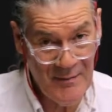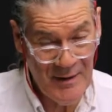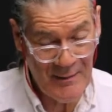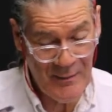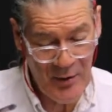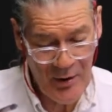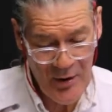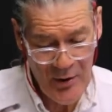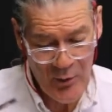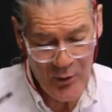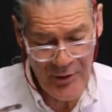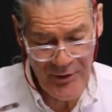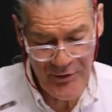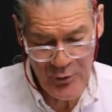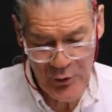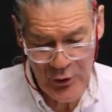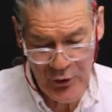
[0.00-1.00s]
Remember, one
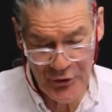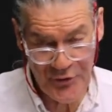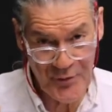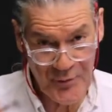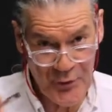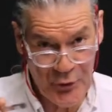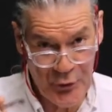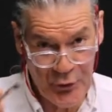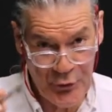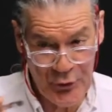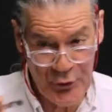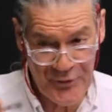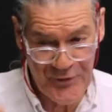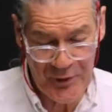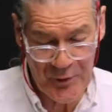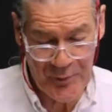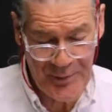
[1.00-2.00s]
of the rules from Noodle Doodle
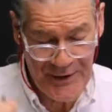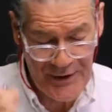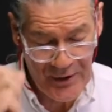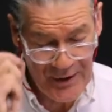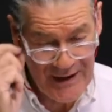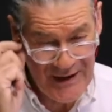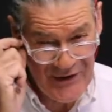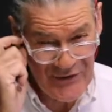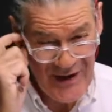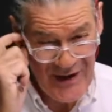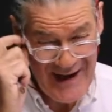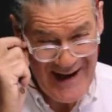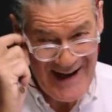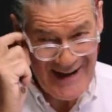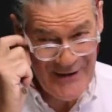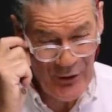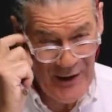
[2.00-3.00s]
Fiddle Piddle is
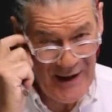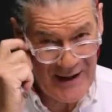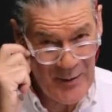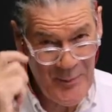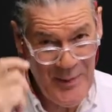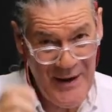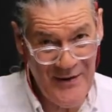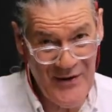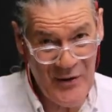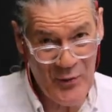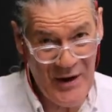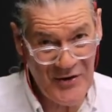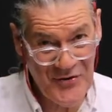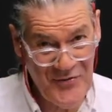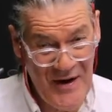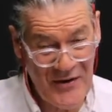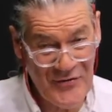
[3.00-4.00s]
I don't like a pen that
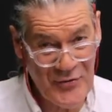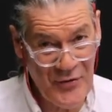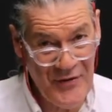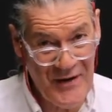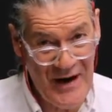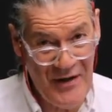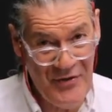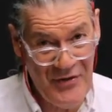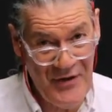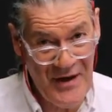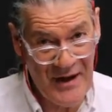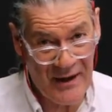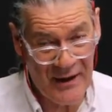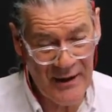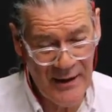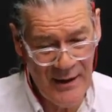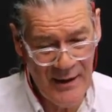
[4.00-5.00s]
writes faster than I
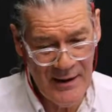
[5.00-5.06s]
think.